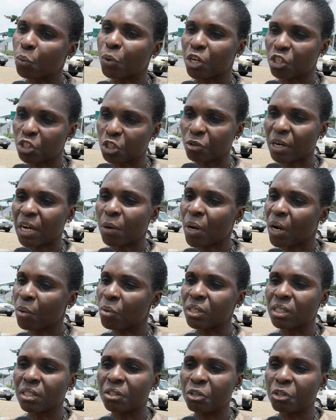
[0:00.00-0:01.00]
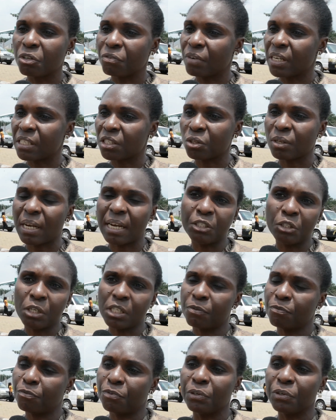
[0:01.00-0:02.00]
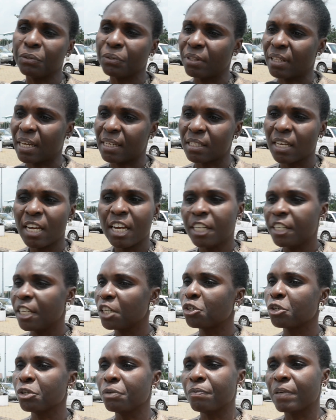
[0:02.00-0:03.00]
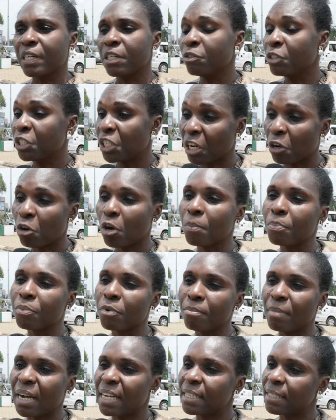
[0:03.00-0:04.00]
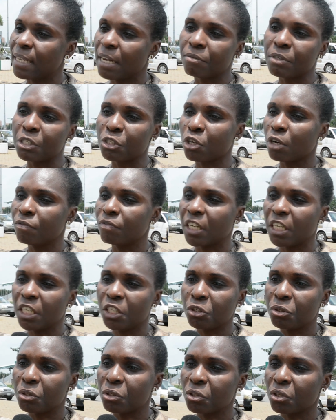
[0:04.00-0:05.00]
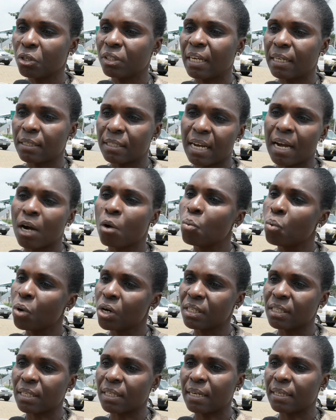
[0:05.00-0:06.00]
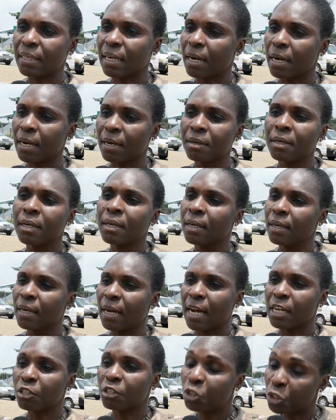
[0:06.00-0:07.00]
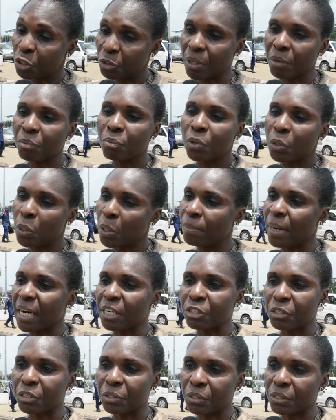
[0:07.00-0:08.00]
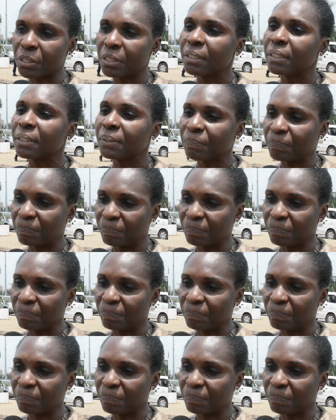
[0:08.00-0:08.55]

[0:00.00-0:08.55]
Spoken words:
were on strike while I was in the university. So I just feel that they should reach a compromise and resolve the issue so that our wards and our children will go back to school.